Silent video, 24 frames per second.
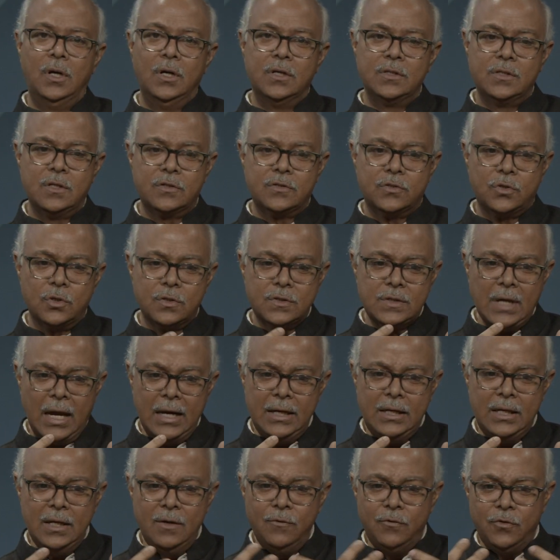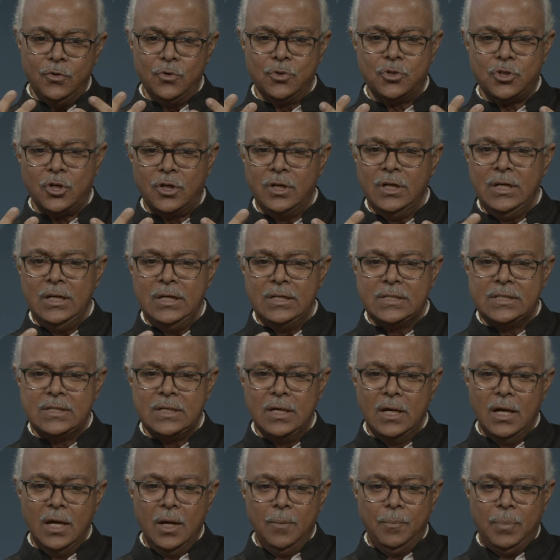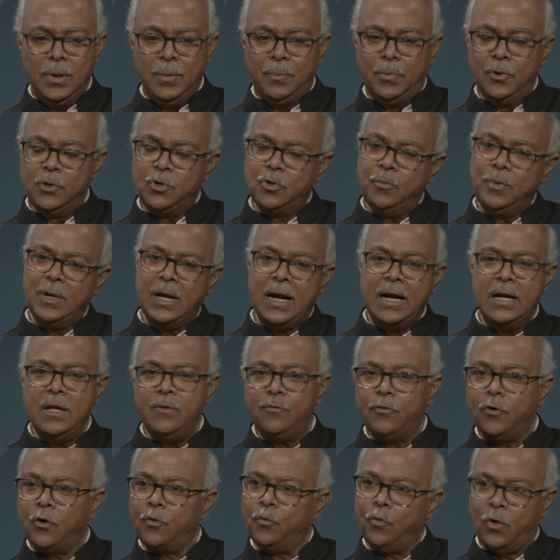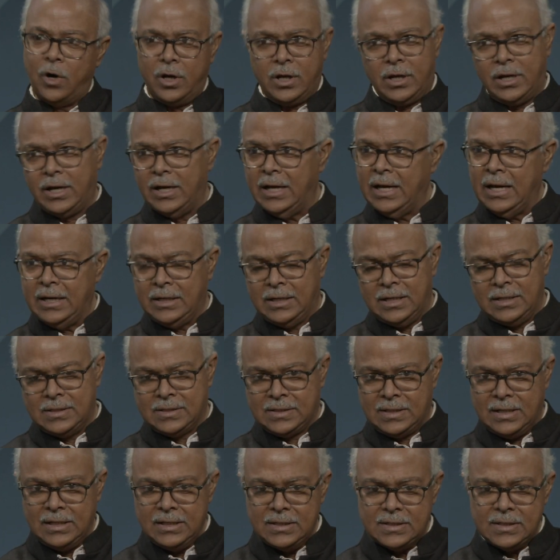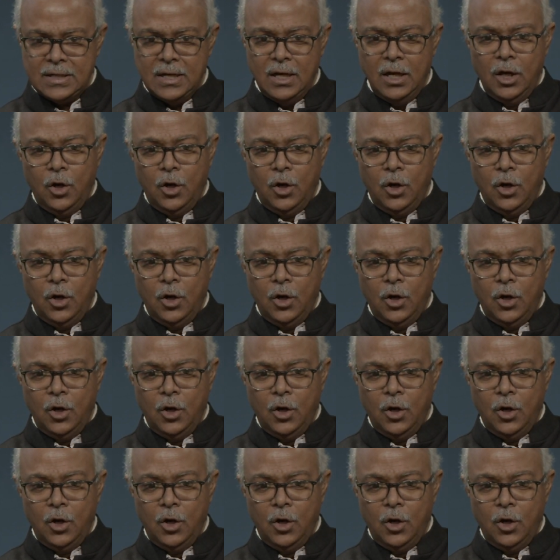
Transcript: The society in future needs people to be ready for work-related skills,